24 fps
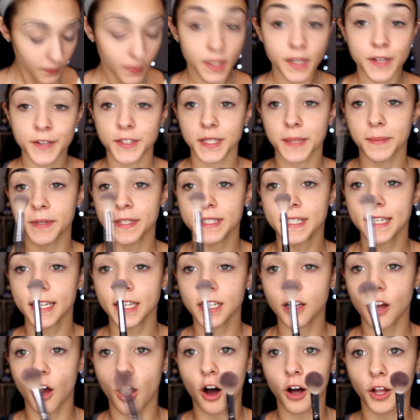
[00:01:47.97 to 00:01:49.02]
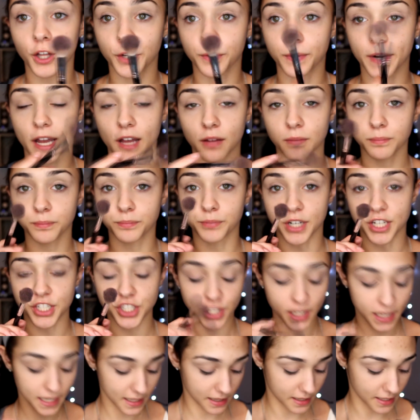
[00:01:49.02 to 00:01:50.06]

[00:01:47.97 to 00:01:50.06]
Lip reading: So I'm going to take an all-around brush like